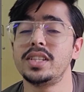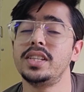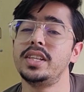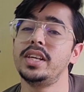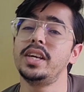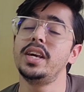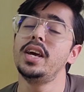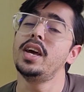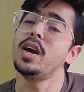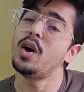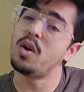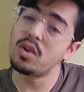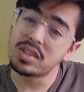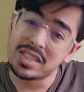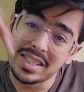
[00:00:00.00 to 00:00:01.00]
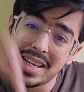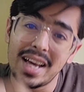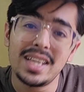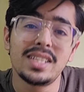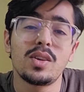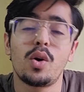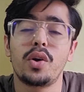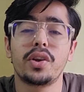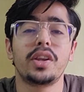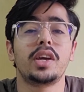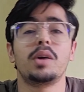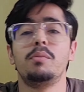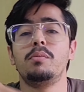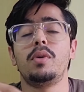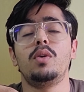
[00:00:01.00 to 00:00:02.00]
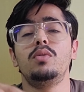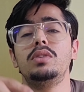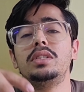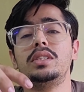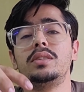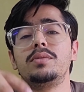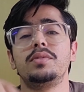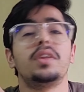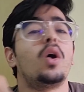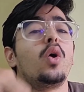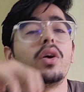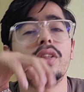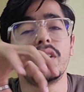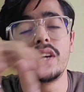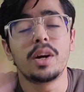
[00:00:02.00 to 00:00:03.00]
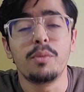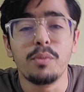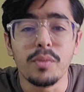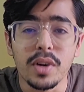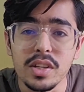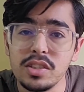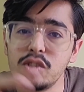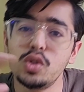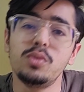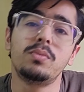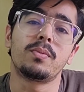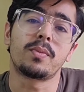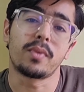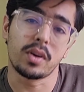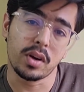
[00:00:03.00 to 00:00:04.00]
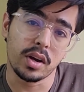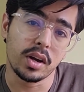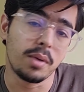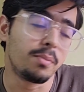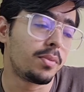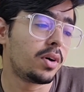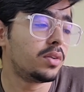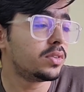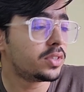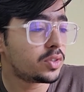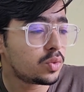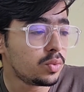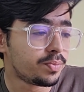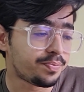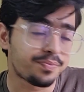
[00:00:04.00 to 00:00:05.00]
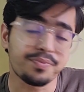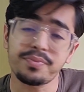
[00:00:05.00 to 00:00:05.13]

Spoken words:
They oxidize organic compounds, or they consume compounds to